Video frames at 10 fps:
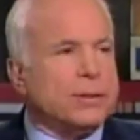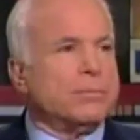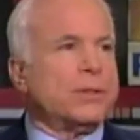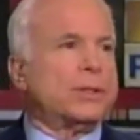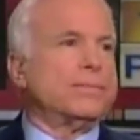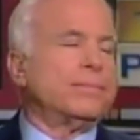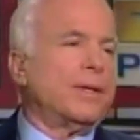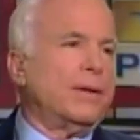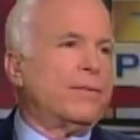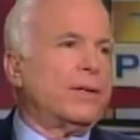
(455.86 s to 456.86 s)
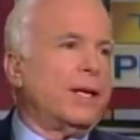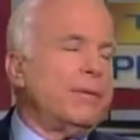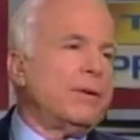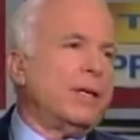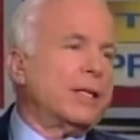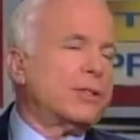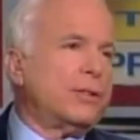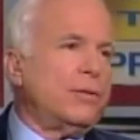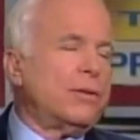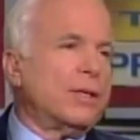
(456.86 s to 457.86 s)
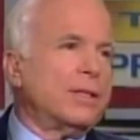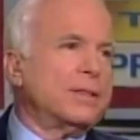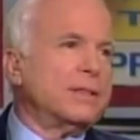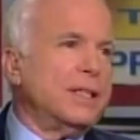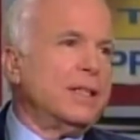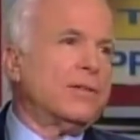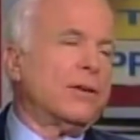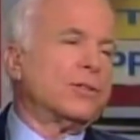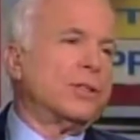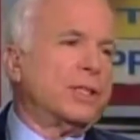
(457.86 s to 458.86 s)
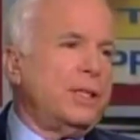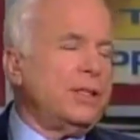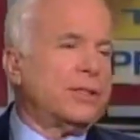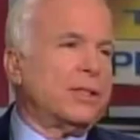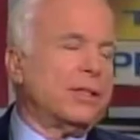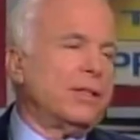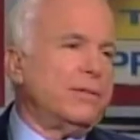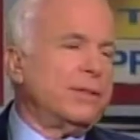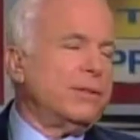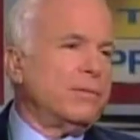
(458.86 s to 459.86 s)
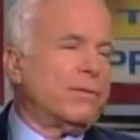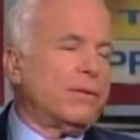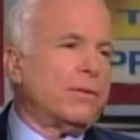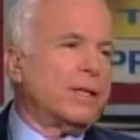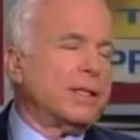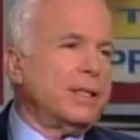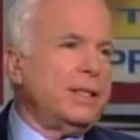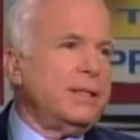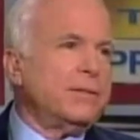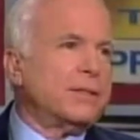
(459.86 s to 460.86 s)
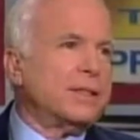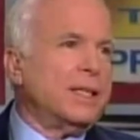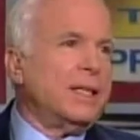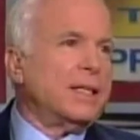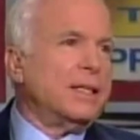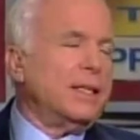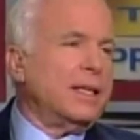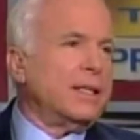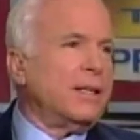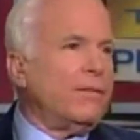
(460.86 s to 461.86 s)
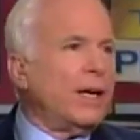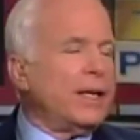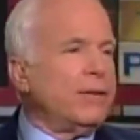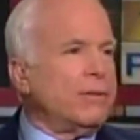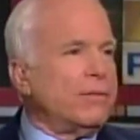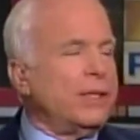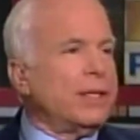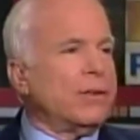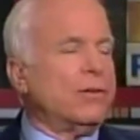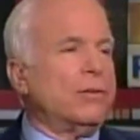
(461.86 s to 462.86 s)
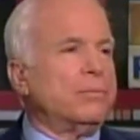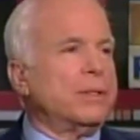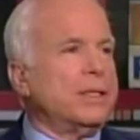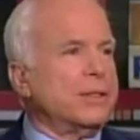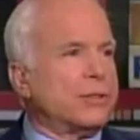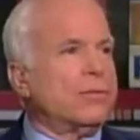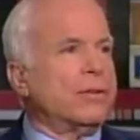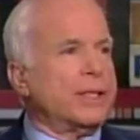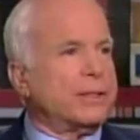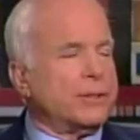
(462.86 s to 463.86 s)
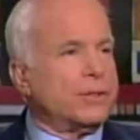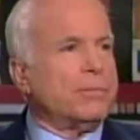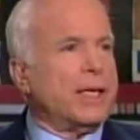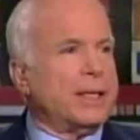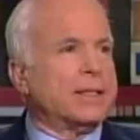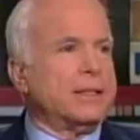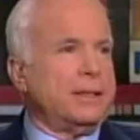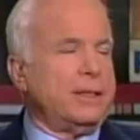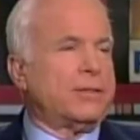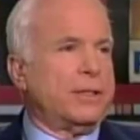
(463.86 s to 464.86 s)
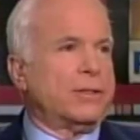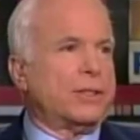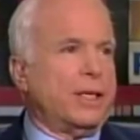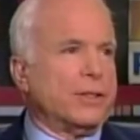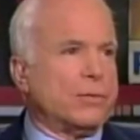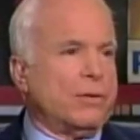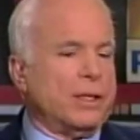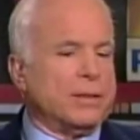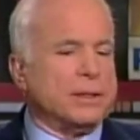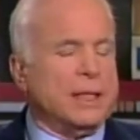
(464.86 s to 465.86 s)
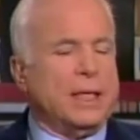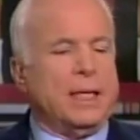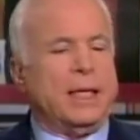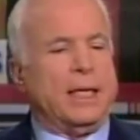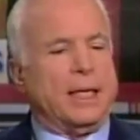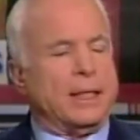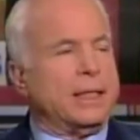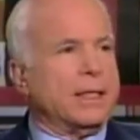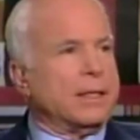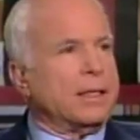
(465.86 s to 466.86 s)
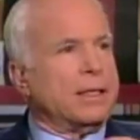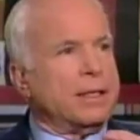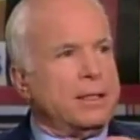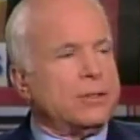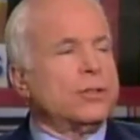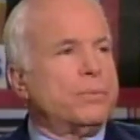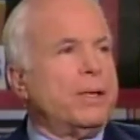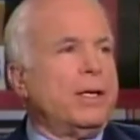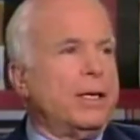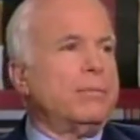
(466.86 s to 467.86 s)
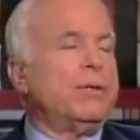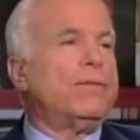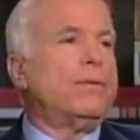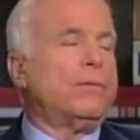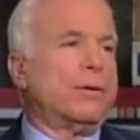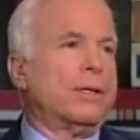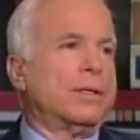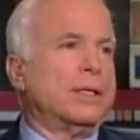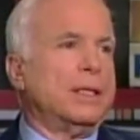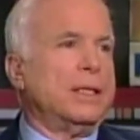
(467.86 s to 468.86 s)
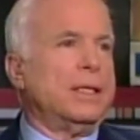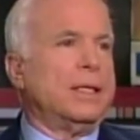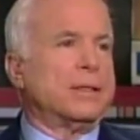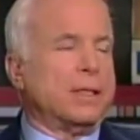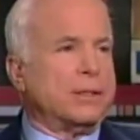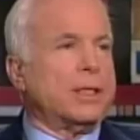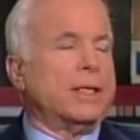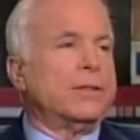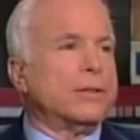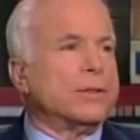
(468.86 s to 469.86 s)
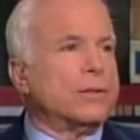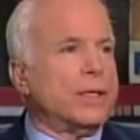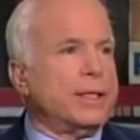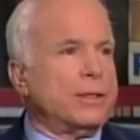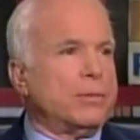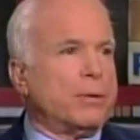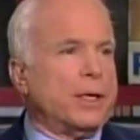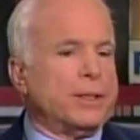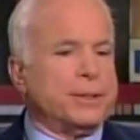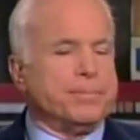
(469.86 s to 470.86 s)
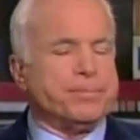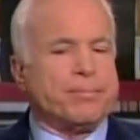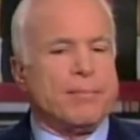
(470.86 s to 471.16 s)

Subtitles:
terms, if their neighbor next door throws the keys in the living room floor and leaves, then the value of their home is going to dramatically decrease as well. And again, this has been done before, as I said, during the Great Depression.